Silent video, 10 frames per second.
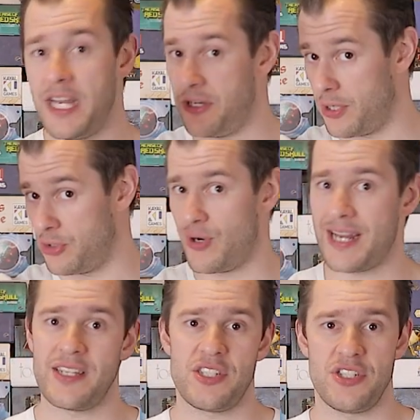And you can
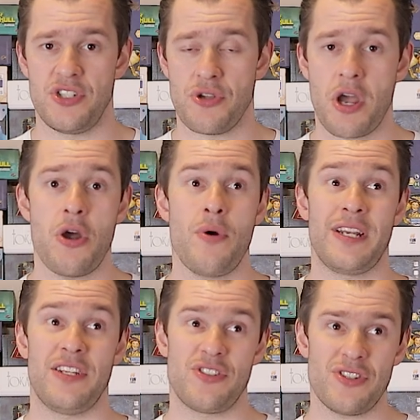track this as you go.
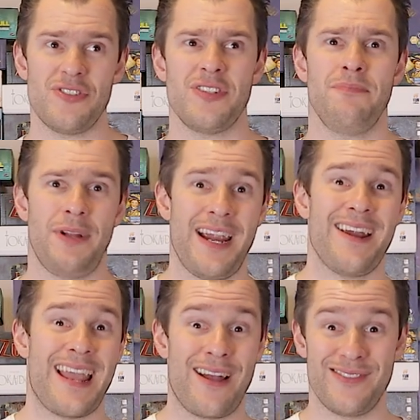And in certain
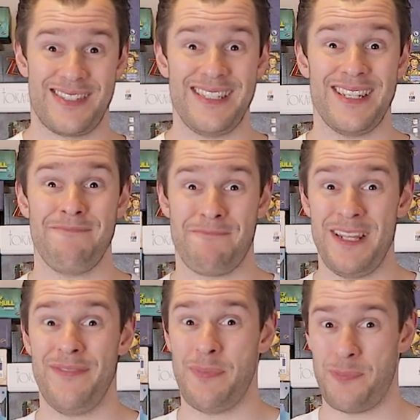player counts, it's a
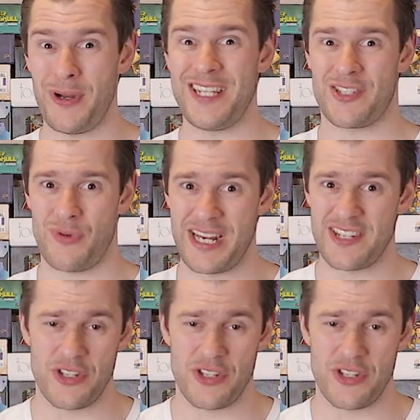bit of a point swing.